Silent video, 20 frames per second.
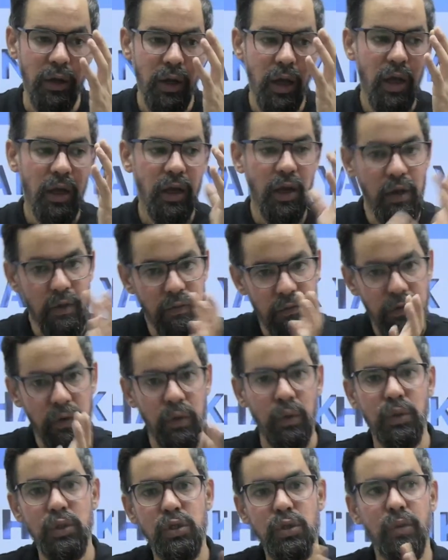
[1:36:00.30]
confuse
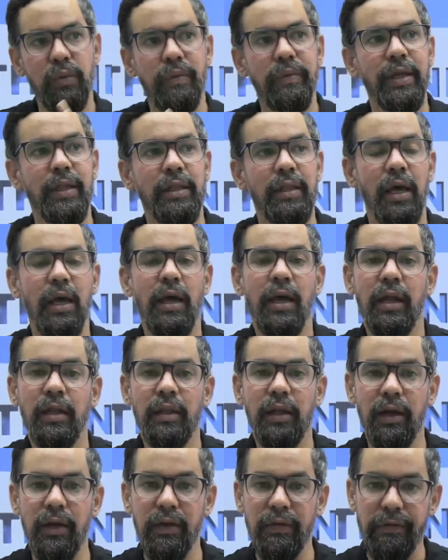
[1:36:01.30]
you with the
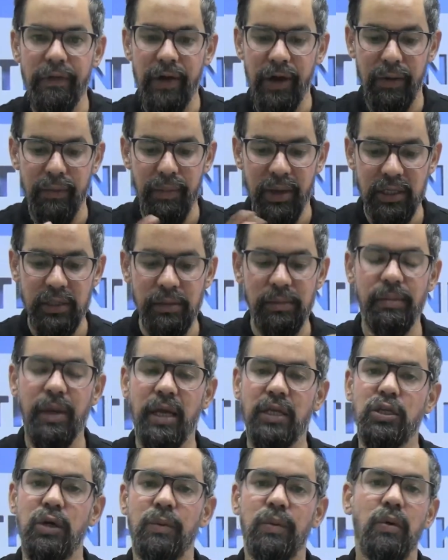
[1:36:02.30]
different mixed match
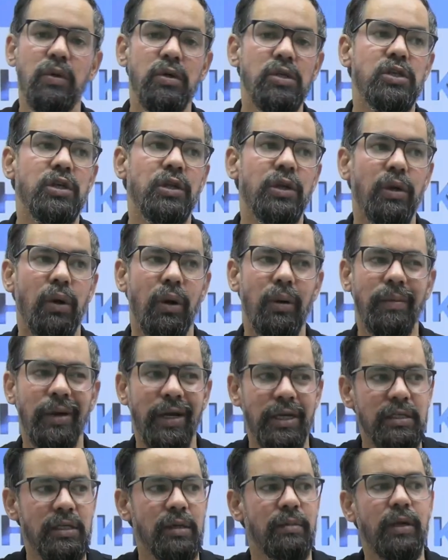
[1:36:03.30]
of question and all, because
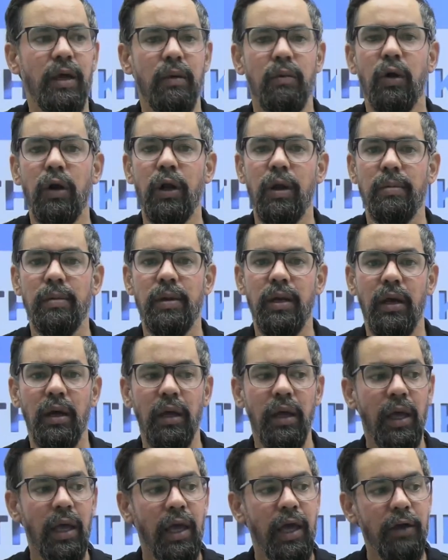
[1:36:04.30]
sometimes what happen na,
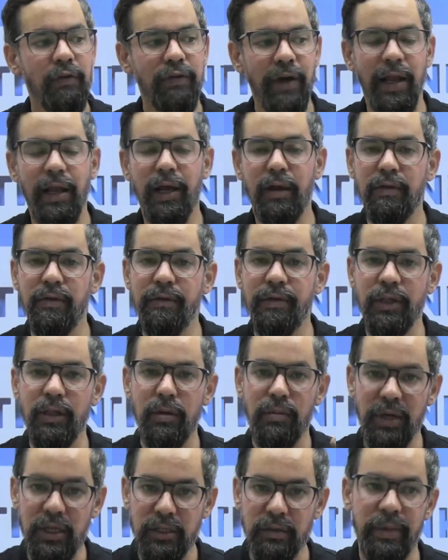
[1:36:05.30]
if I'll come up with the
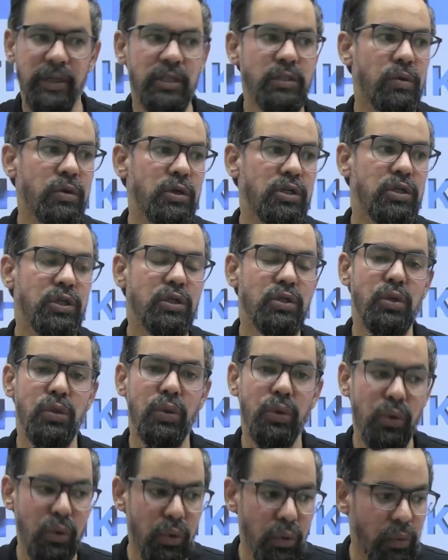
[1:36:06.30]
mixed match question, so you
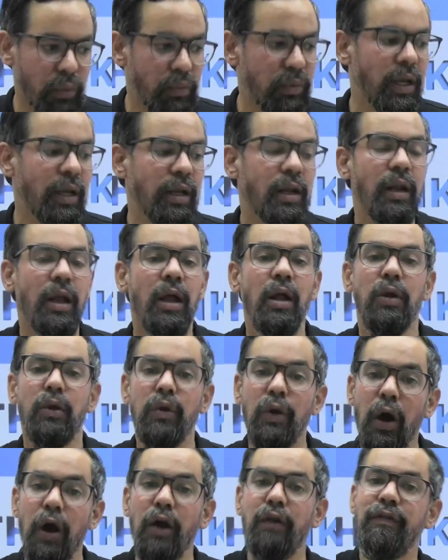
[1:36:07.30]
will
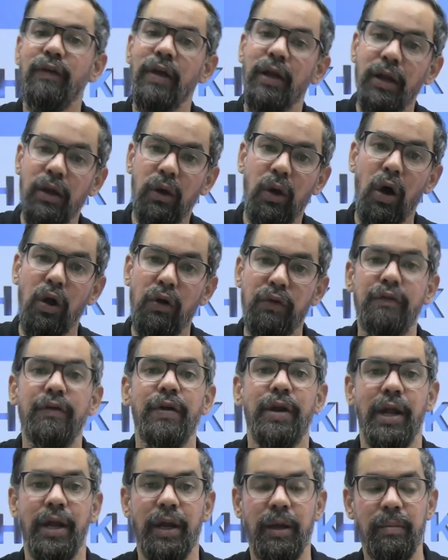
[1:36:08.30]
not feel
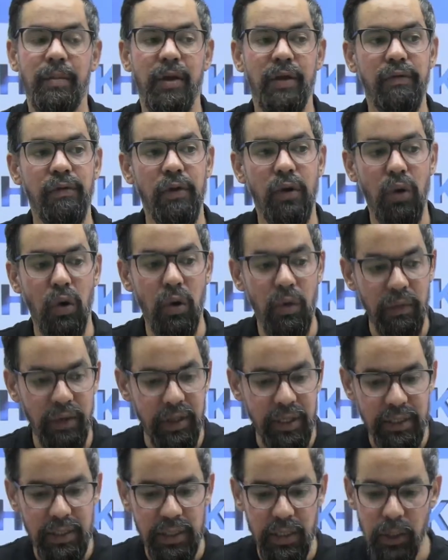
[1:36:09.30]
confident. If you'll go with the
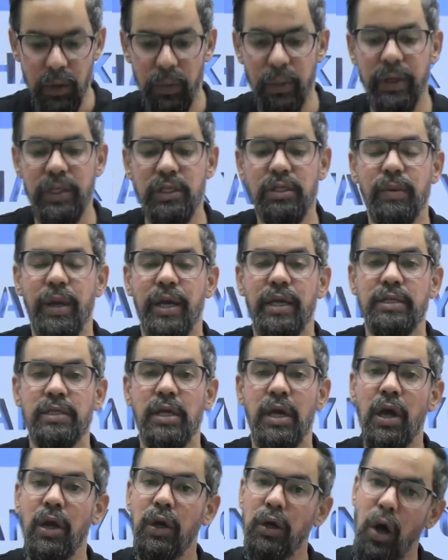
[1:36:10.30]
sequence wise,
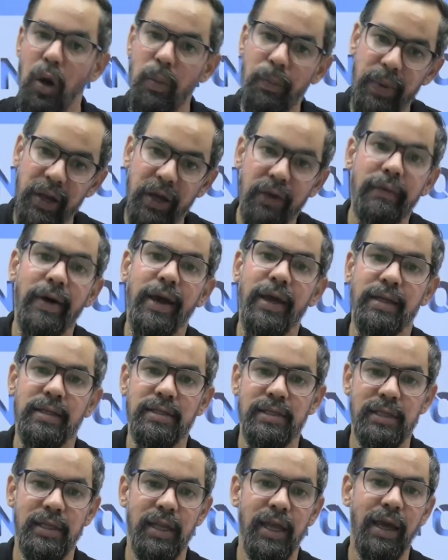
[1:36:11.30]
topic wise,
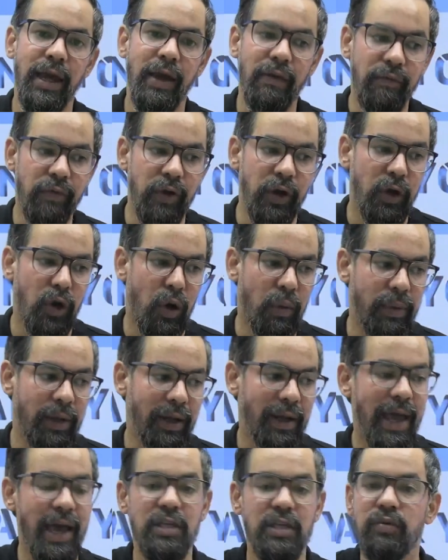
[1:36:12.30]
like every topic,
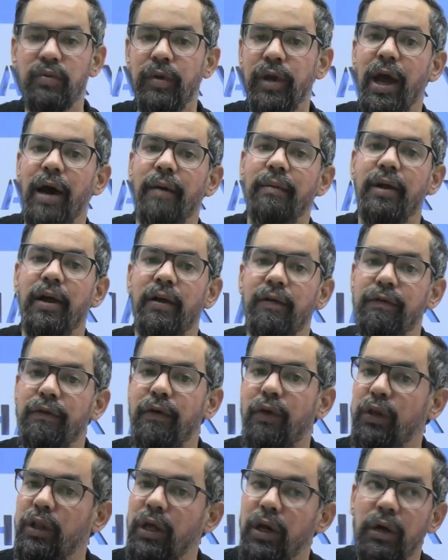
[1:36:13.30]
as we have done for
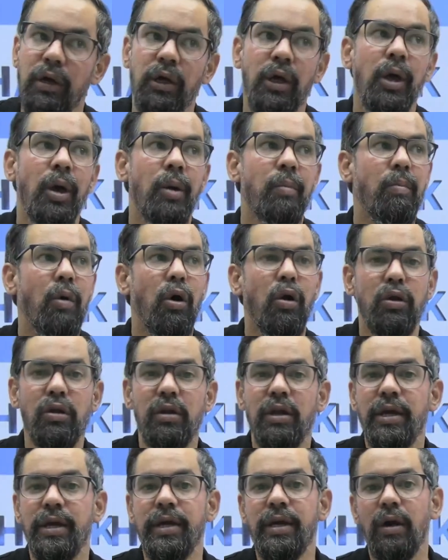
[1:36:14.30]
the module
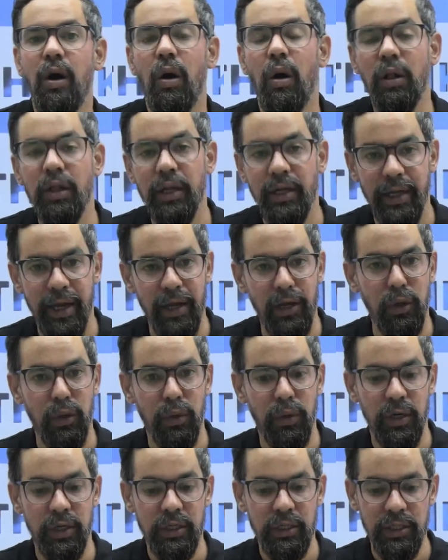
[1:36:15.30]
A, all the 10
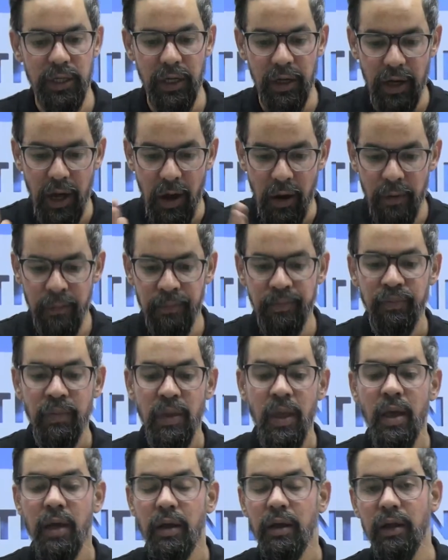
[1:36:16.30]
units. Okay, now
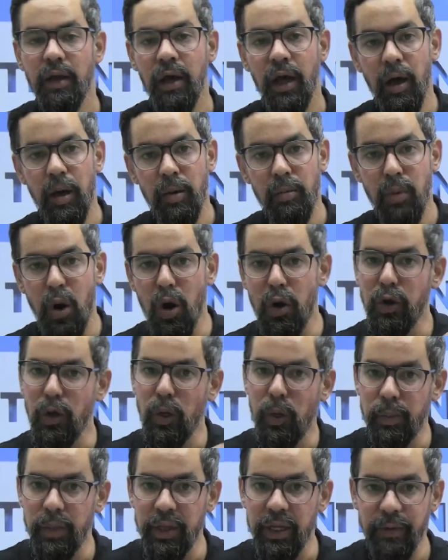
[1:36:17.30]
module
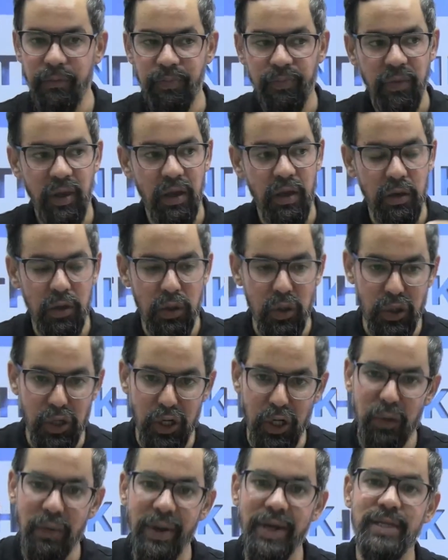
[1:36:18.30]
B, unit
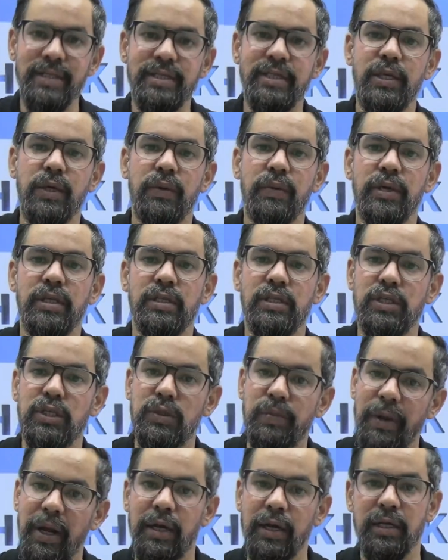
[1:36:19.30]
wise sequences
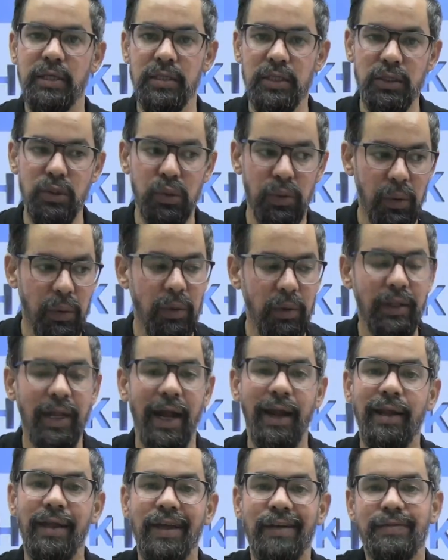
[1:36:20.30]
practices, so that
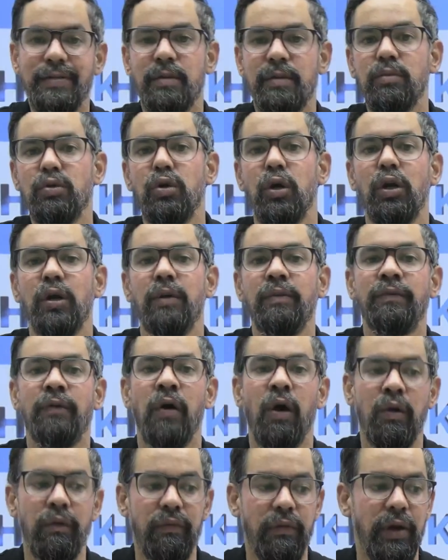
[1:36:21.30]
gives some sort of
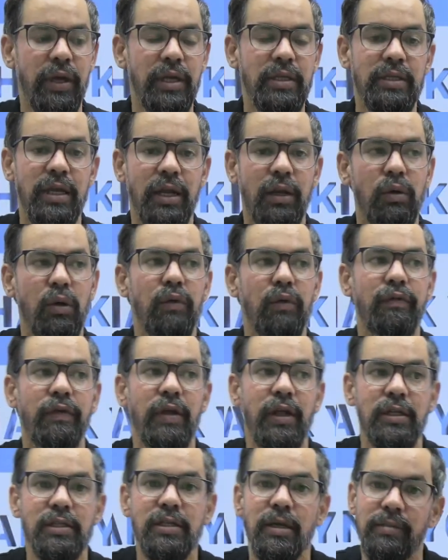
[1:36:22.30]
confidence and you'll feel
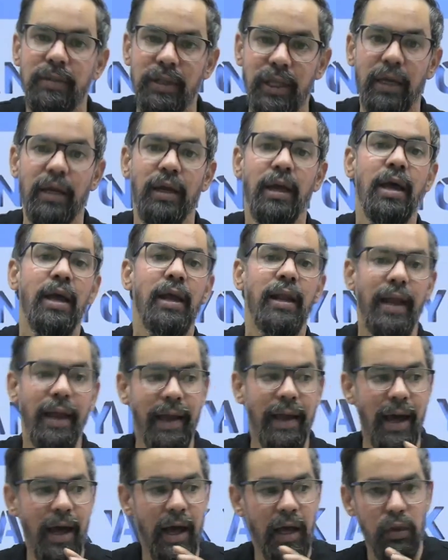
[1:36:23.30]
something like
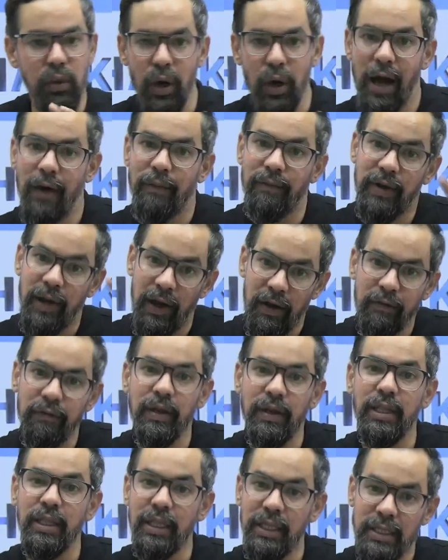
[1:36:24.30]
you have done with
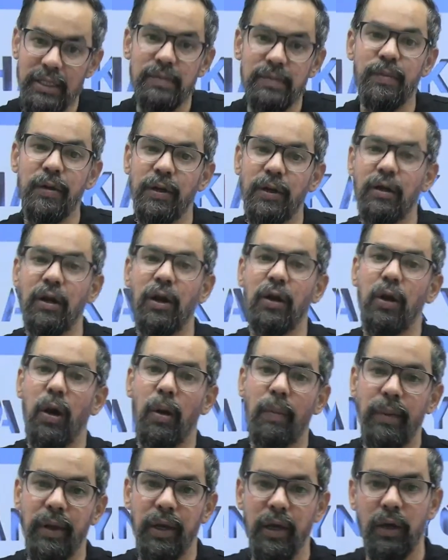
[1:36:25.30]
this particular topic
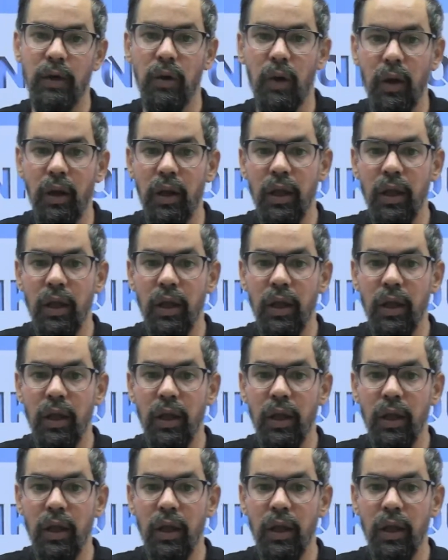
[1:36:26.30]
and all.